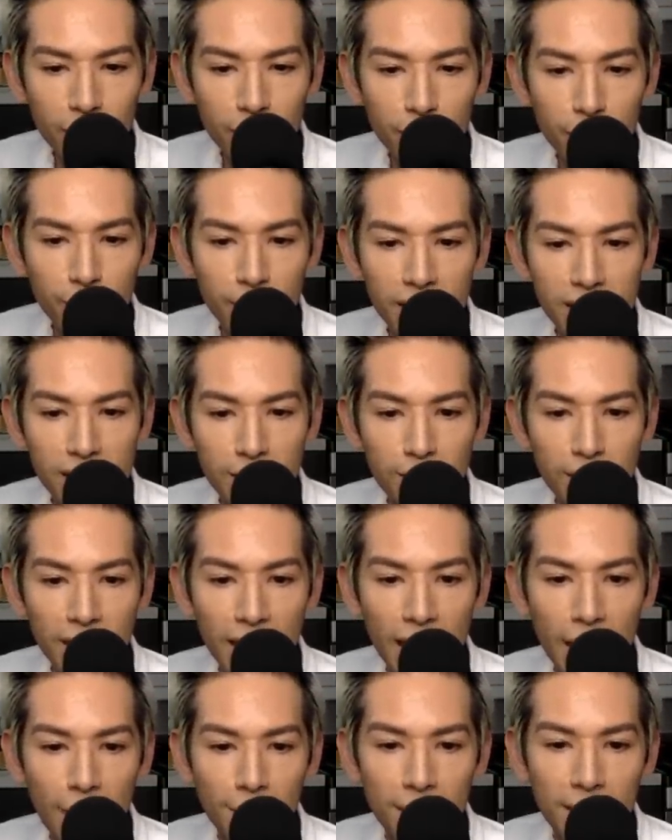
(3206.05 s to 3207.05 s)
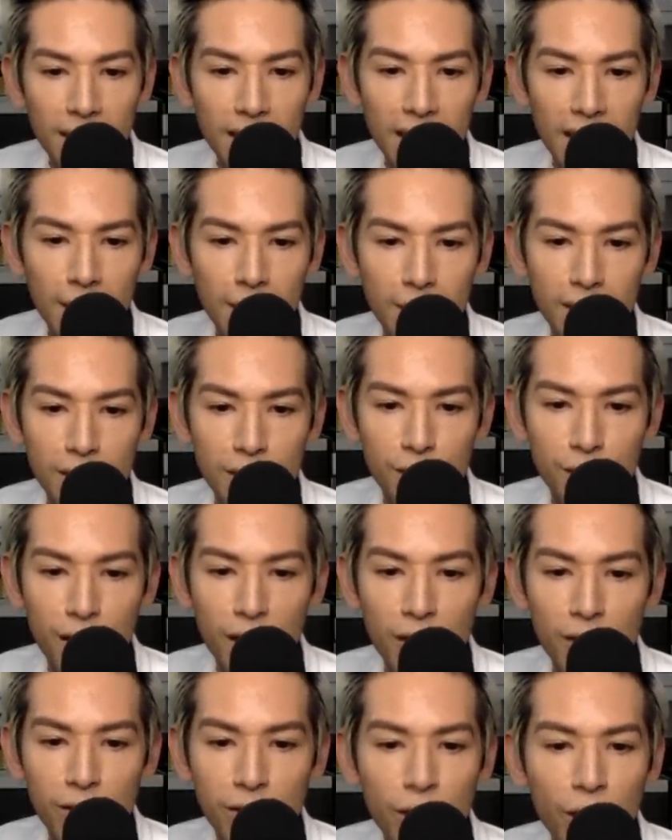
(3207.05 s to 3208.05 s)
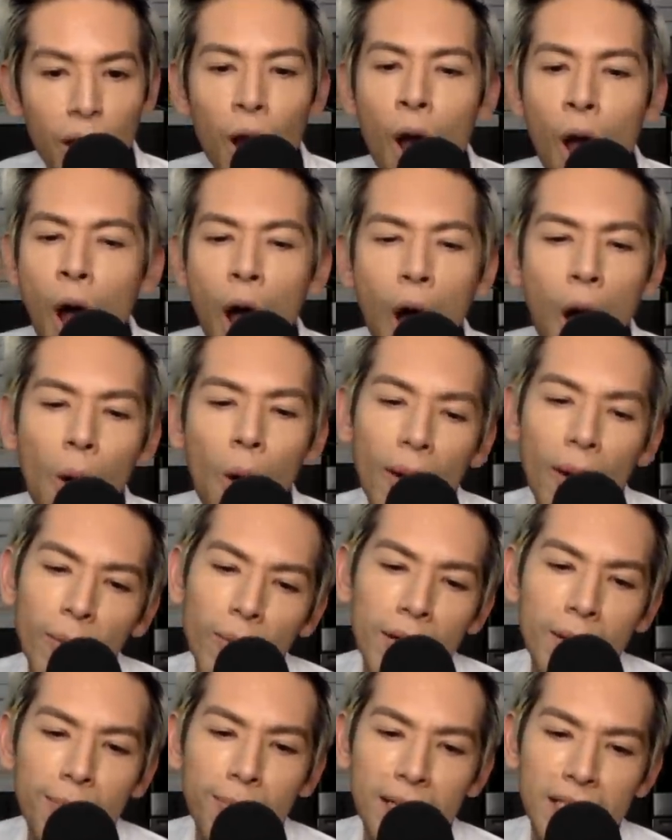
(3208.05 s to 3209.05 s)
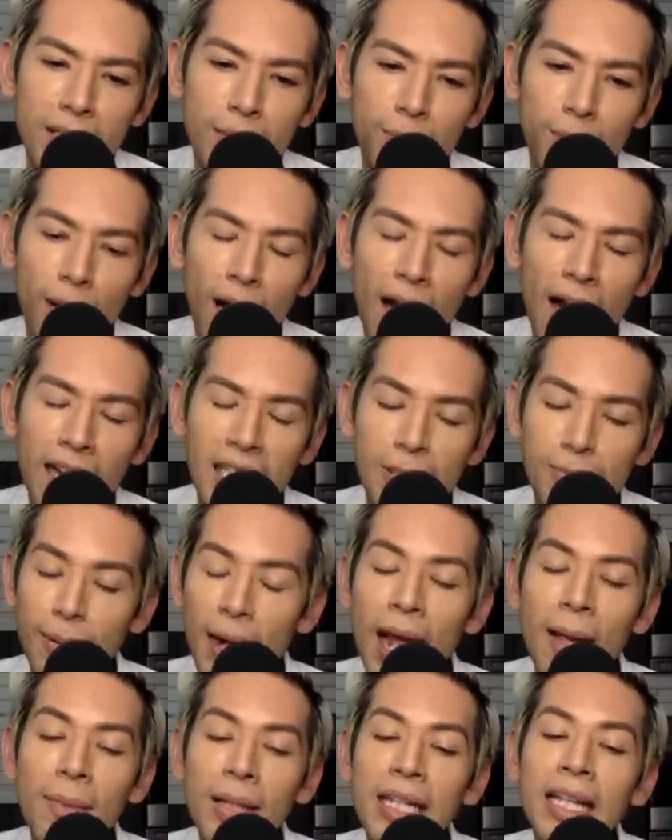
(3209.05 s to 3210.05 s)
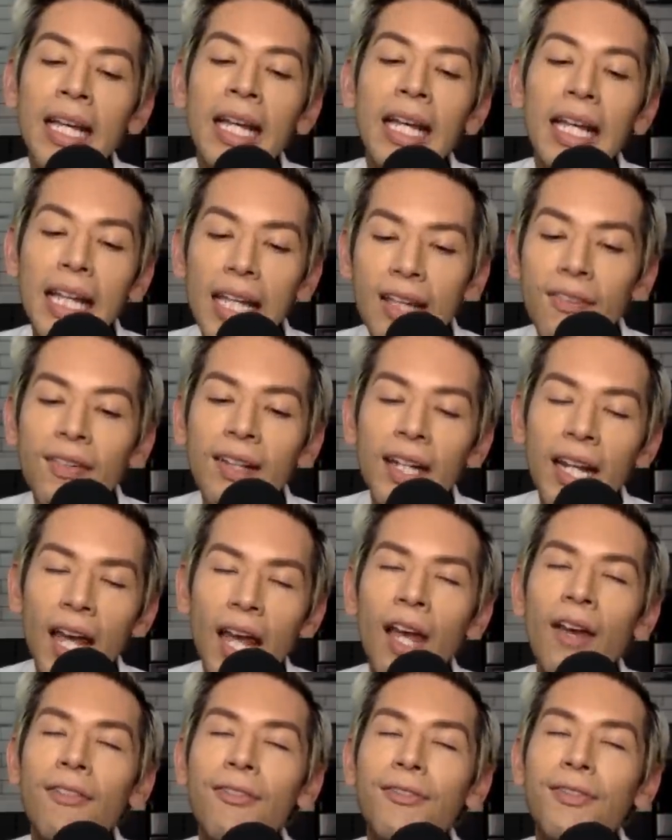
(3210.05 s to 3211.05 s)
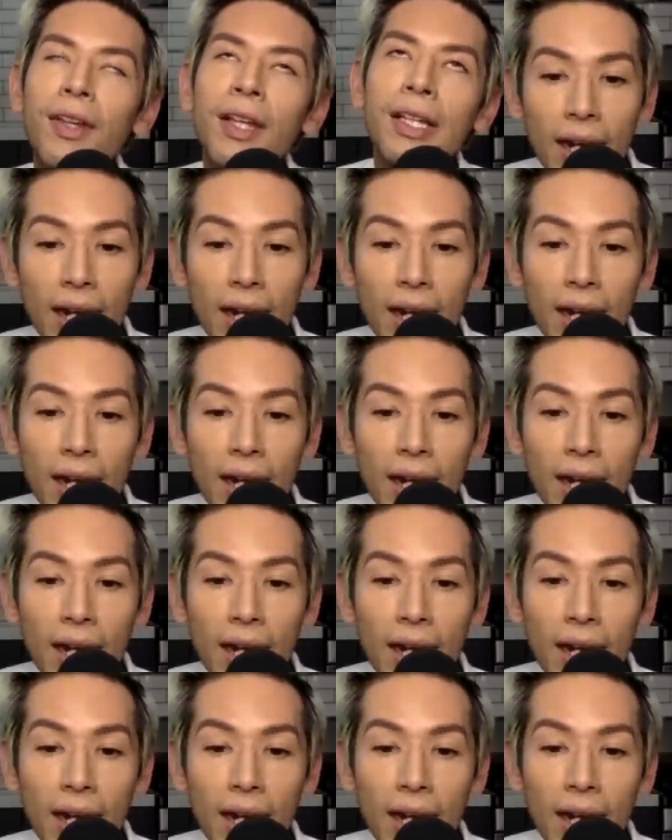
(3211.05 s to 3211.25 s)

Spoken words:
Do you think something happened to Kim as a child star? Oh, I wouldn't be surprised. But I mean, even if